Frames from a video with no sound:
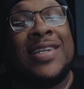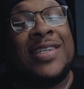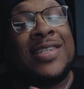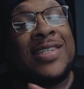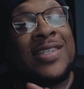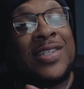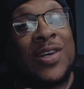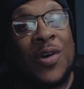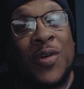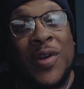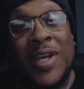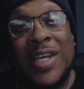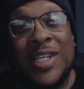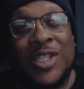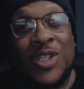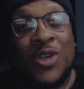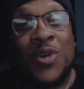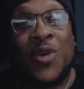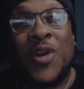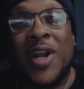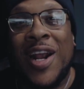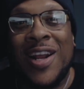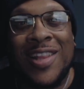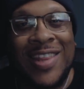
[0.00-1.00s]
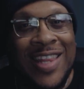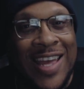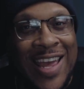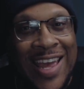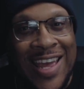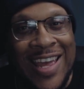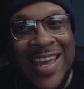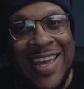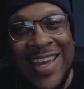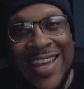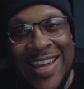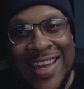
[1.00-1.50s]
Sony is doing their
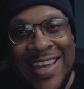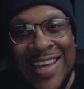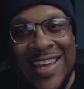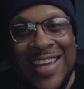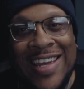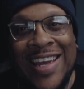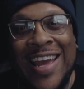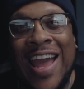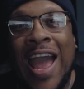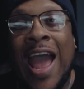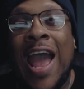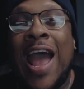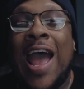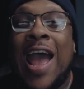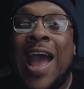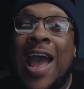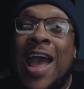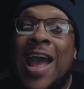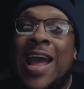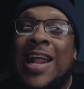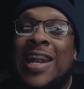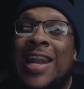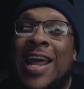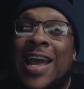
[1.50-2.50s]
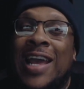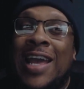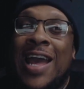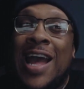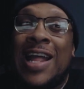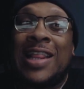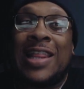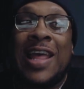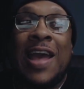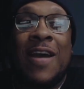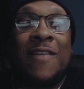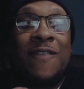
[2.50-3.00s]
thing. They
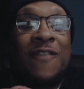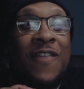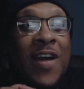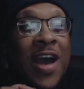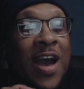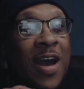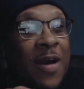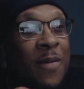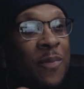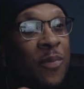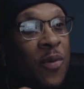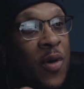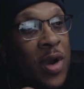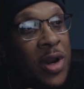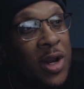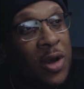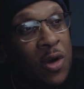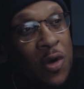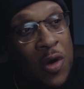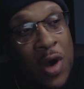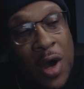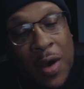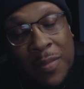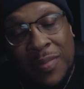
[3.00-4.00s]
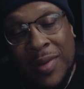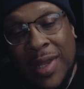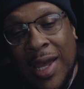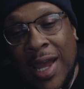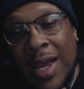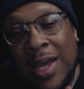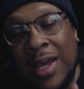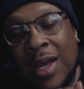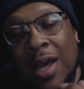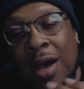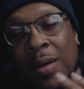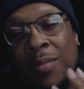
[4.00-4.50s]
got that 5.0
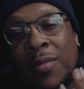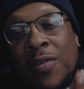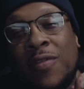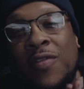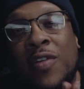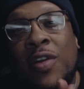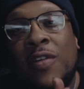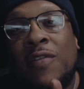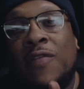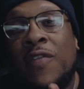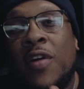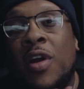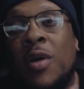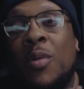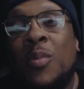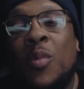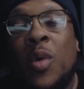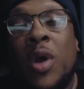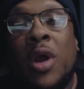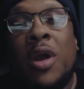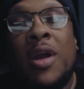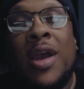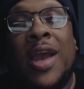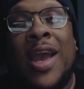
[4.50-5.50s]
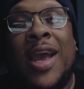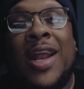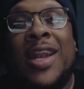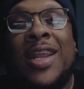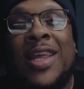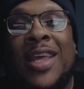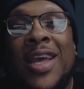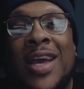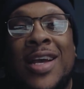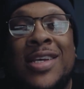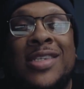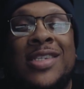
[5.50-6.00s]
update coming for the firmware, and
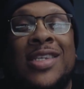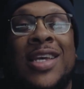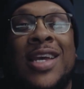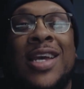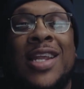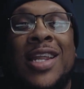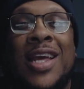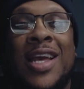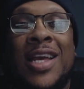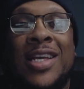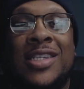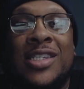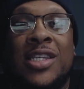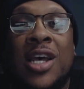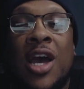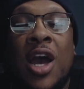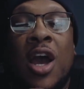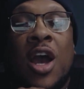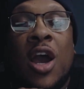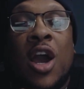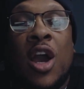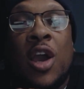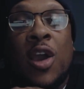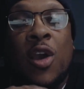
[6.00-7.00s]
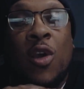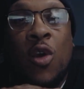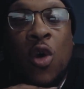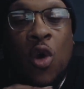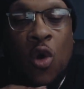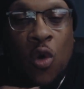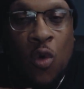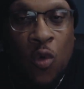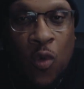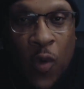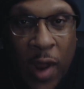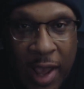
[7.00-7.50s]
yes, it is
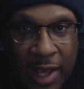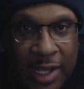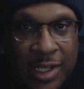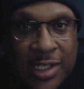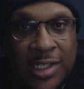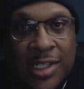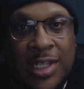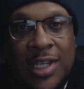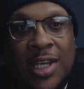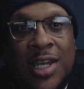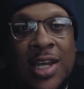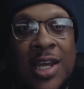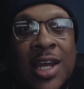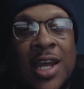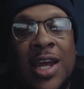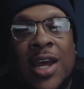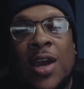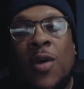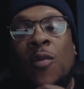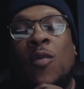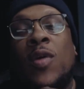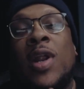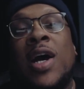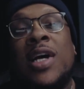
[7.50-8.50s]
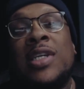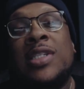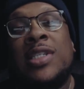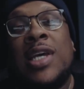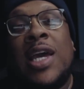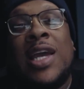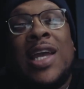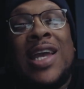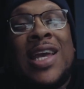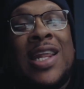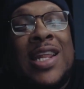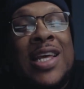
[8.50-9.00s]
crazy. When I
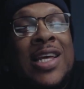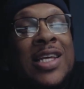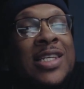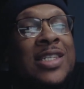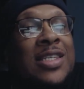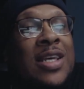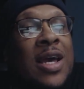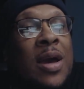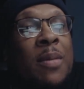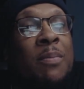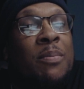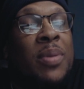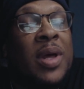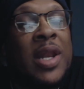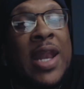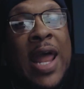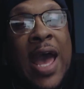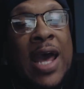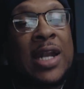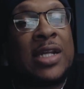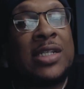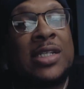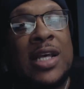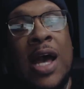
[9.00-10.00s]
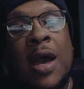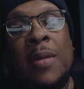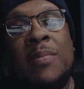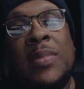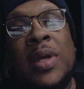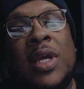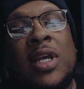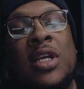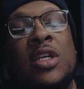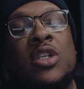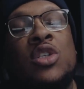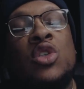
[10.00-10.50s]
say it is bananas, I
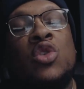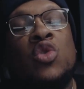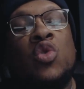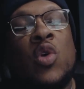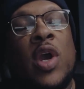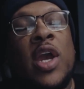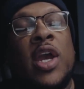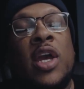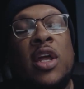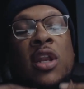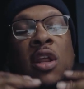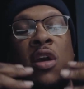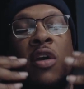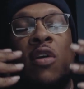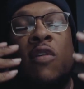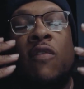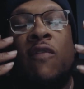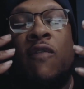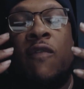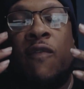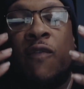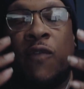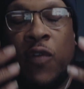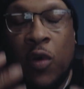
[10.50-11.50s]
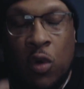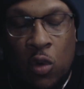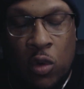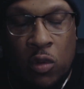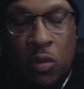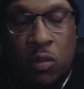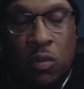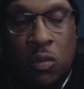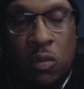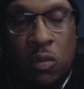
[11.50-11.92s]
mean straight fruit.